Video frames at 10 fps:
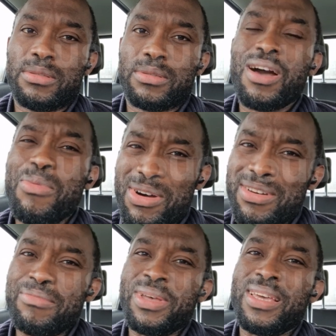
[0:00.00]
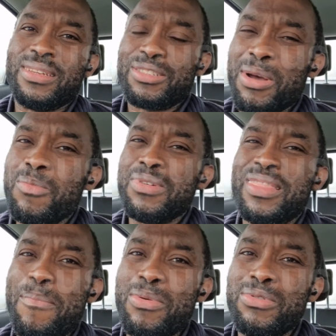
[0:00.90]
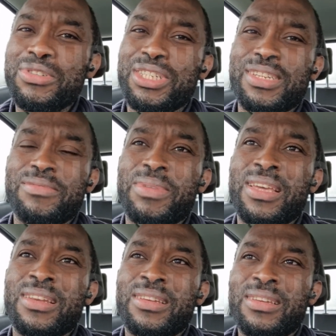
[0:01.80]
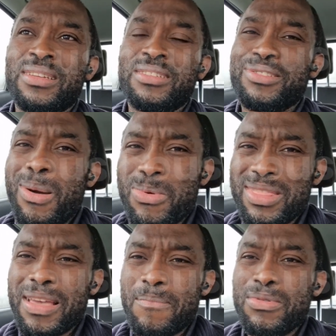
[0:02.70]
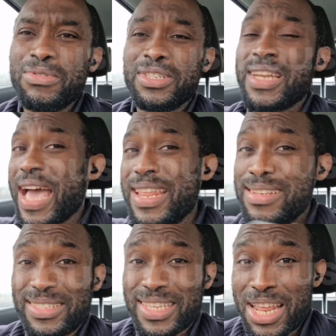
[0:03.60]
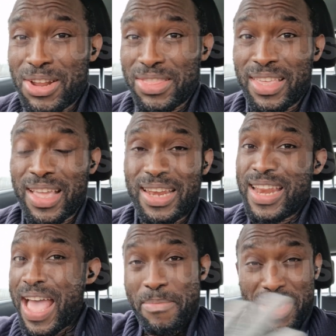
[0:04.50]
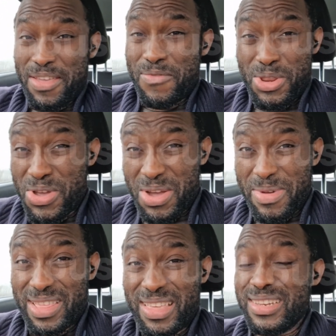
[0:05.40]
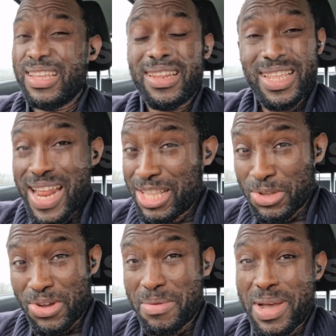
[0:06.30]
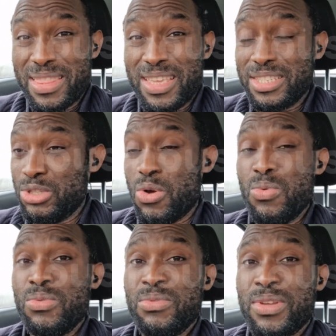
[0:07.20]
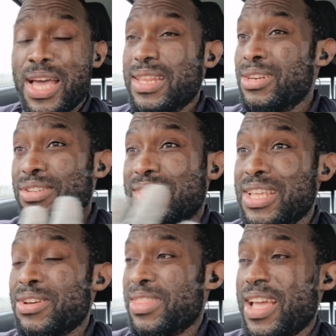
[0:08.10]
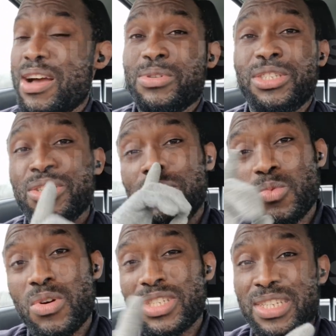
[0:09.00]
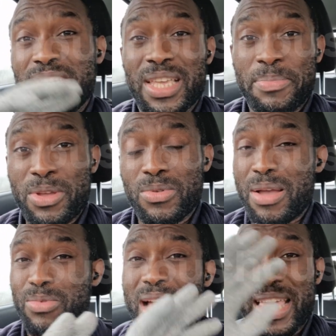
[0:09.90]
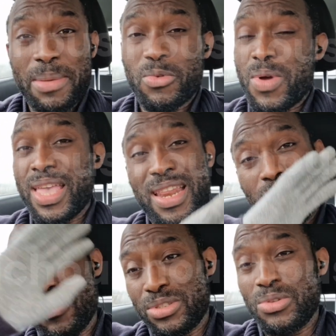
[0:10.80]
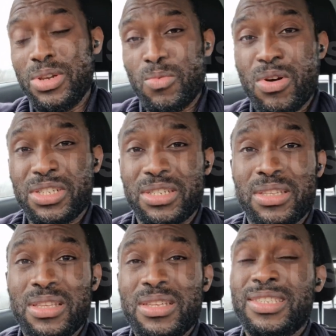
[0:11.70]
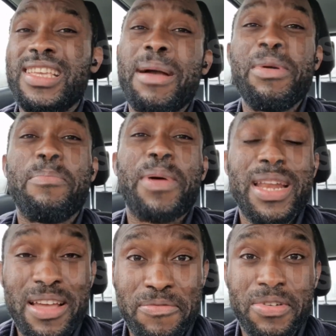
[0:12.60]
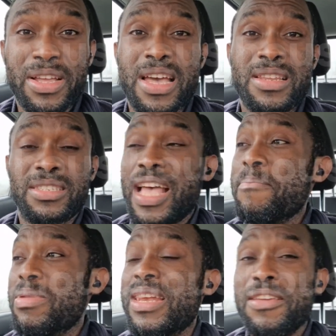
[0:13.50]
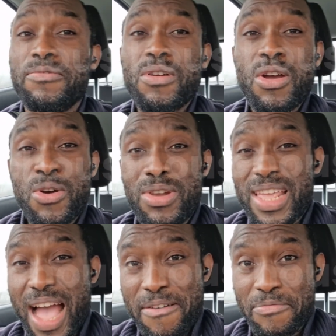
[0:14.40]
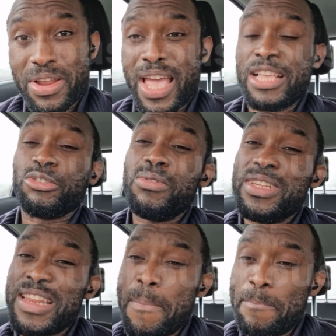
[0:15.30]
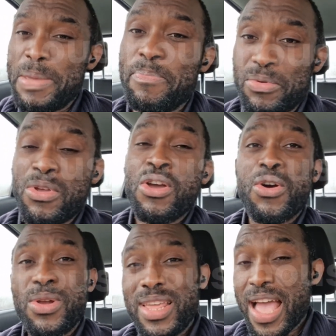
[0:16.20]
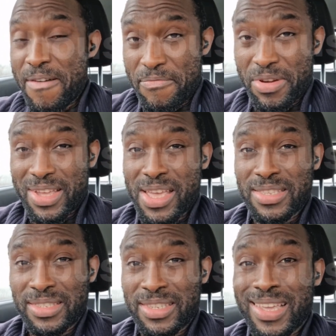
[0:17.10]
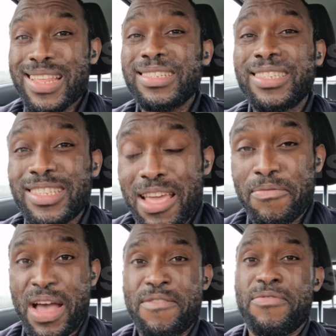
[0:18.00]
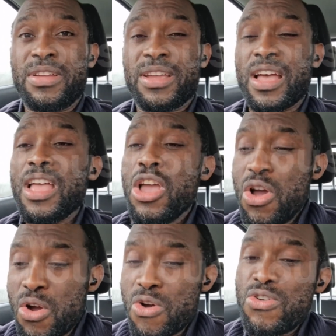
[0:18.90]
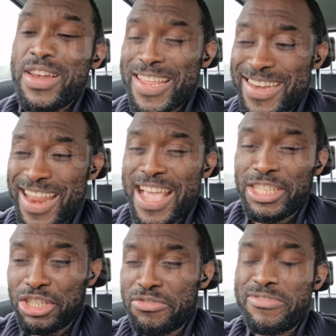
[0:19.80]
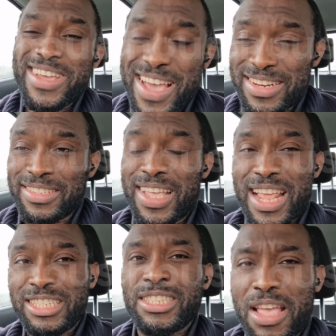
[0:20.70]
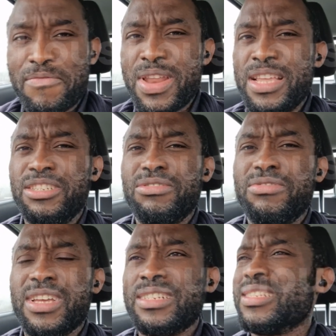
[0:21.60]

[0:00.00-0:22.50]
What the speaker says: Come on, man. Stop with the bullshit, man. Stop with the bullshit. I didn't say nothing. Did I make a video about, did I talk about this? No, I did not say nothing. I was just watching, keeping quiet. I kept quiet and was only watching. See, I'm a pan-Africanist. I believe only Africans, only the people, only Africans can save Africa. Only Nigerians can save Nigerians.